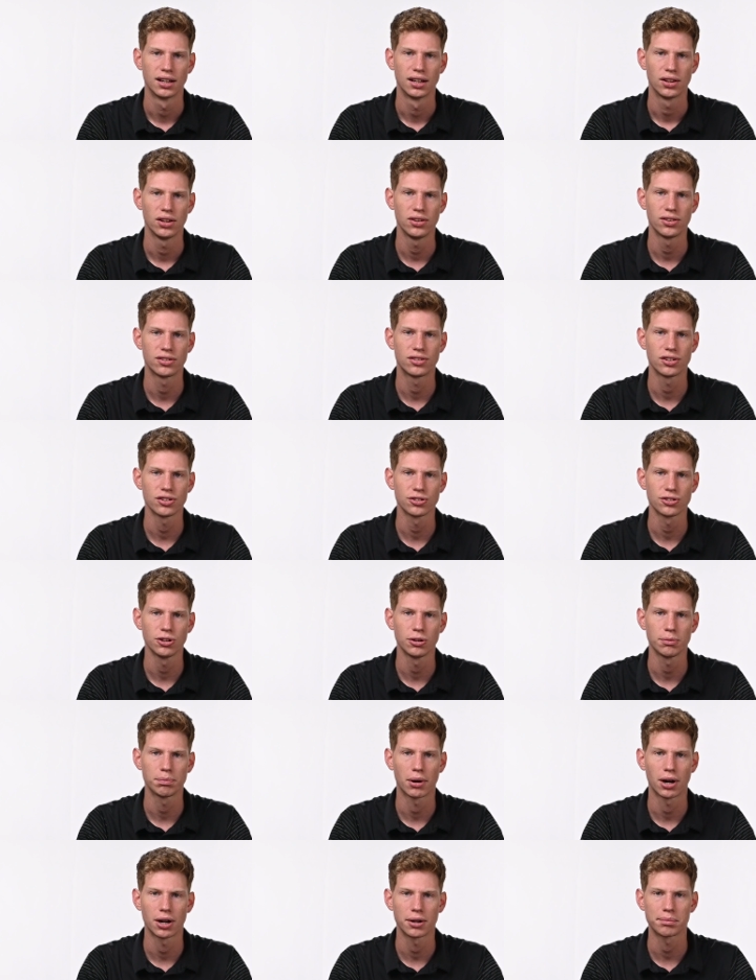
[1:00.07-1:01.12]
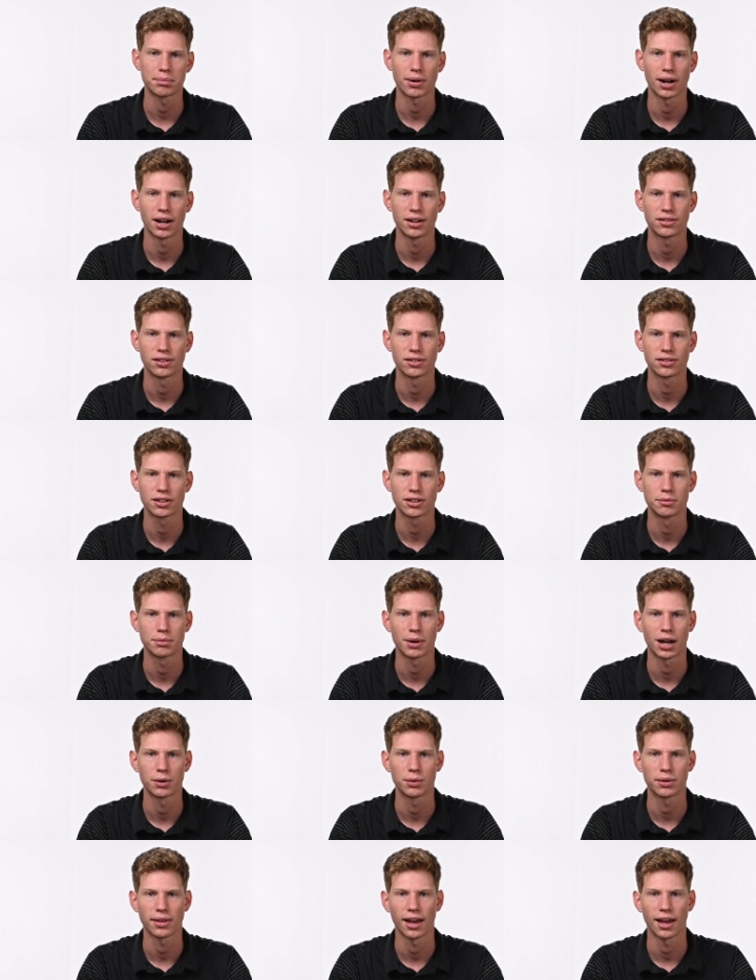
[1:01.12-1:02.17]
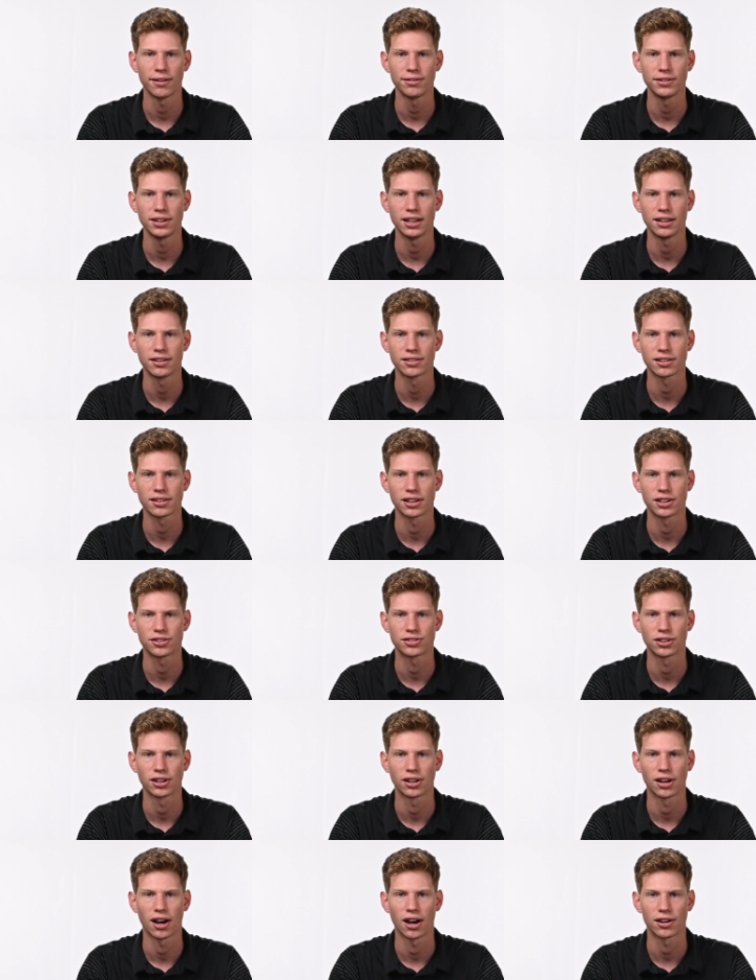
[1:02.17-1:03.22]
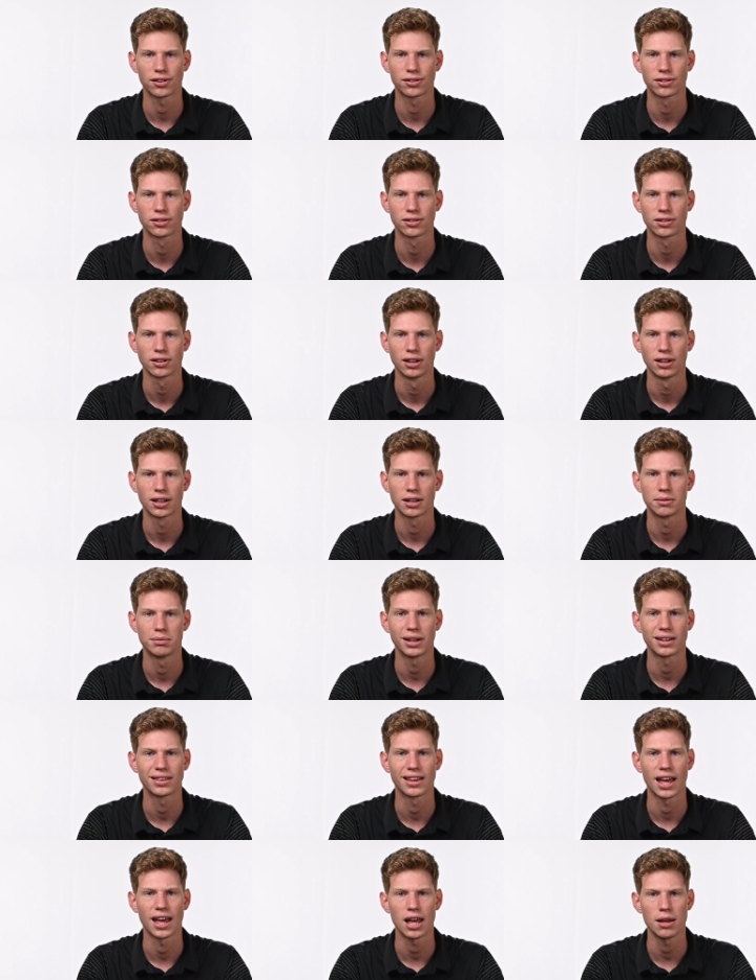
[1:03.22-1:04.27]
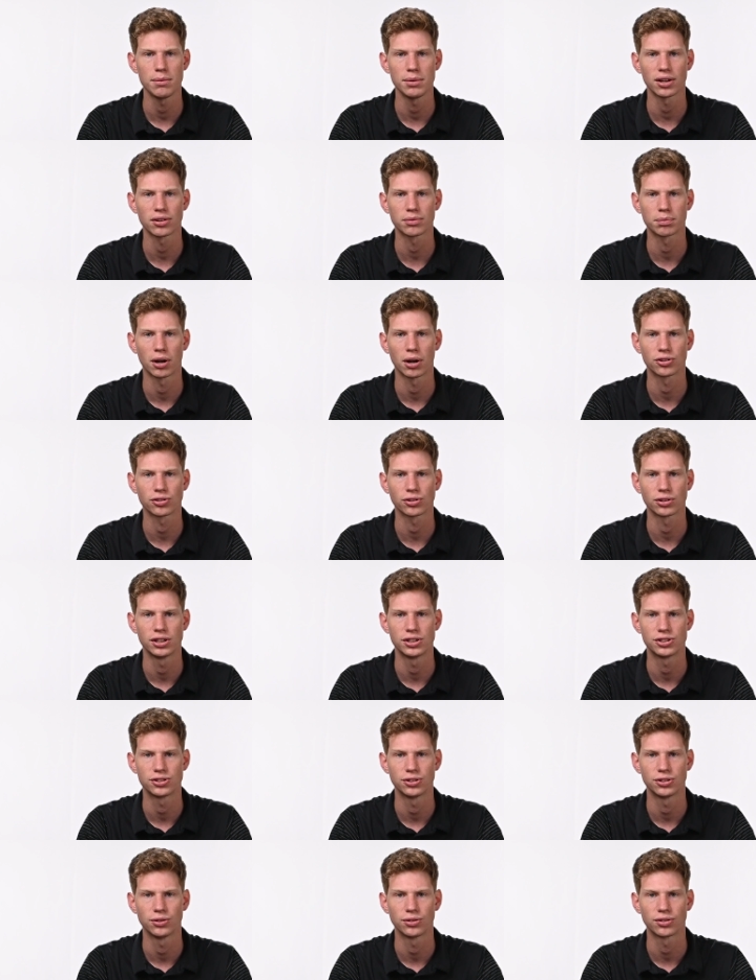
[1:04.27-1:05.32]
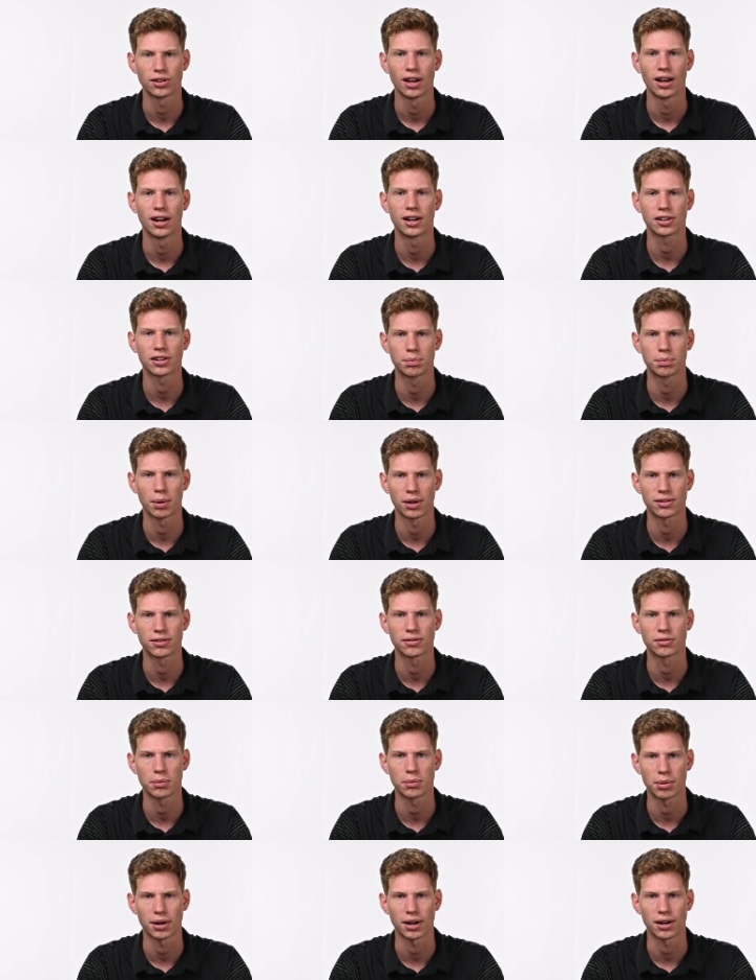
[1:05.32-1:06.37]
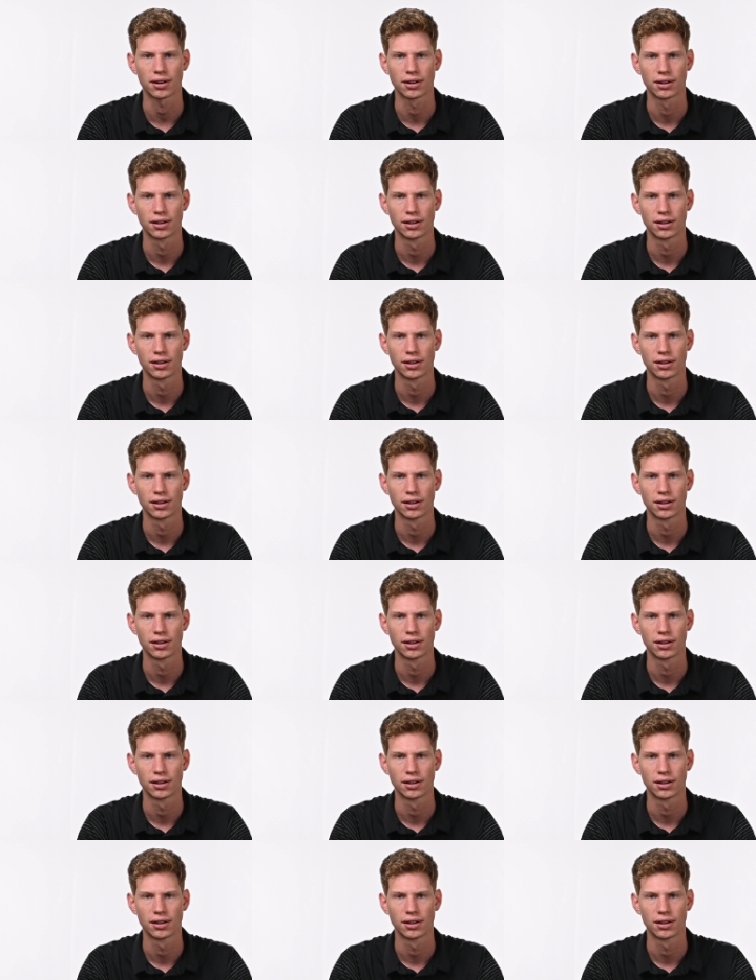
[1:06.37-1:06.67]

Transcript: These additional part prices combined with hefty installation costs can make the ABS module issues an expensive repair.